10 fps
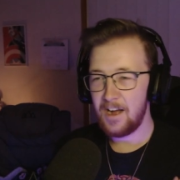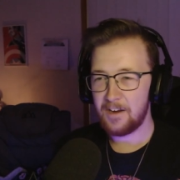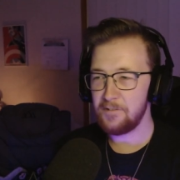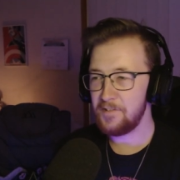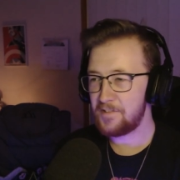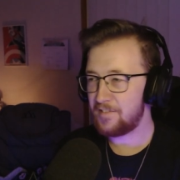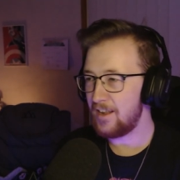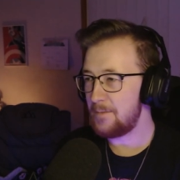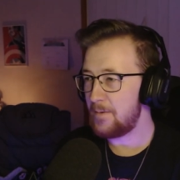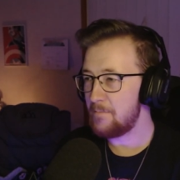I couldn't
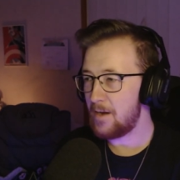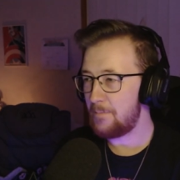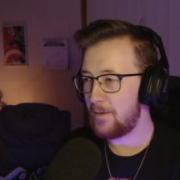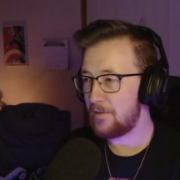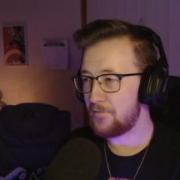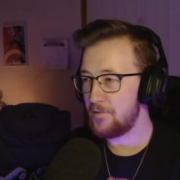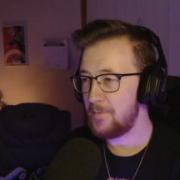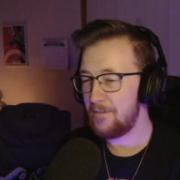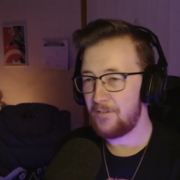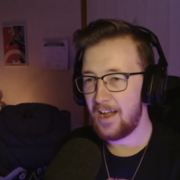sleep in my bedroom
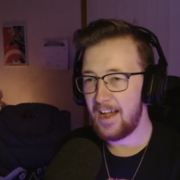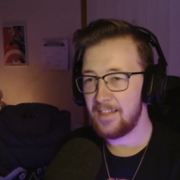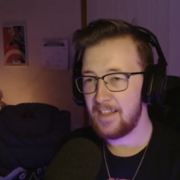if I had